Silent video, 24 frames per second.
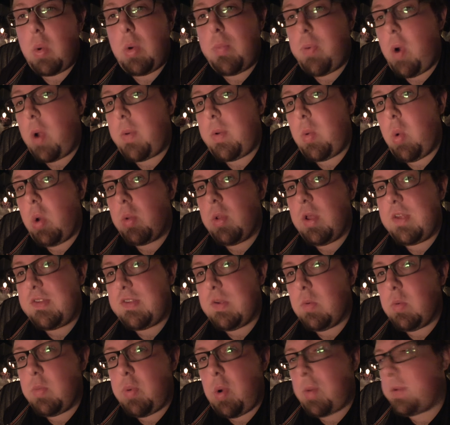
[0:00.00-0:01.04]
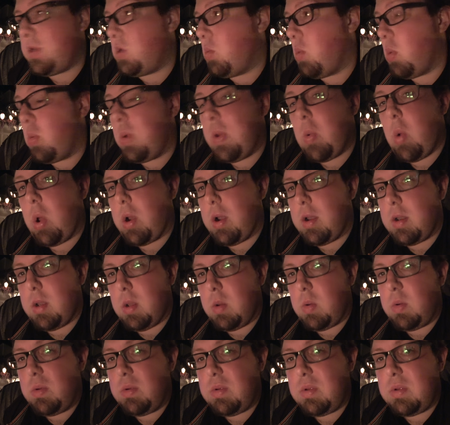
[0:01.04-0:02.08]
But we probably won't listen. We'll probably do what we want to
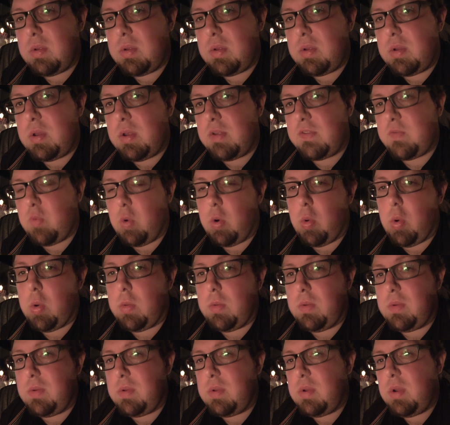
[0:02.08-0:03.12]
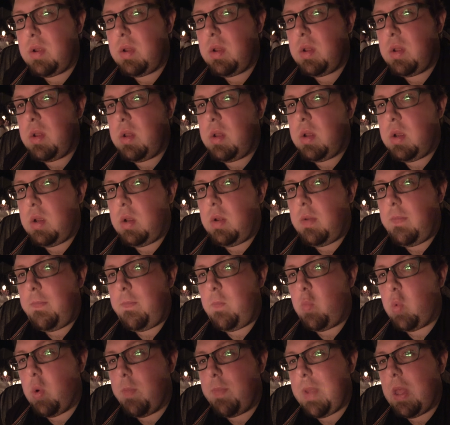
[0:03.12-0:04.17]
do. Because we're
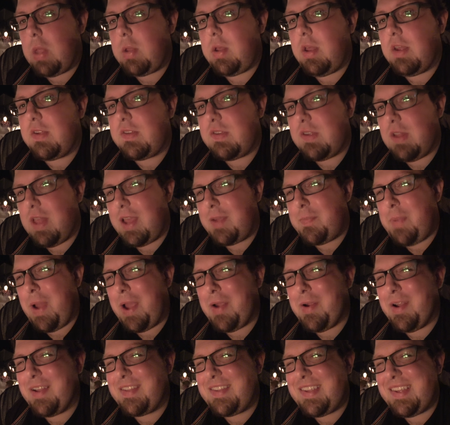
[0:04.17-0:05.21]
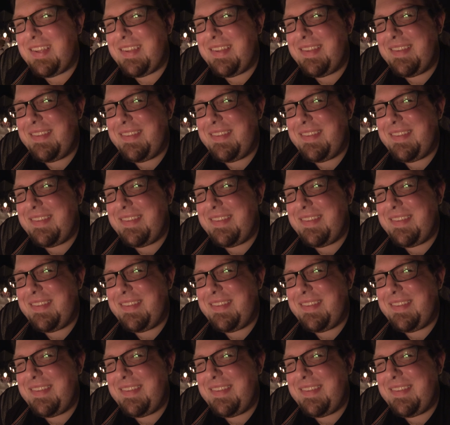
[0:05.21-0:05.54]
rebellious, like pirates.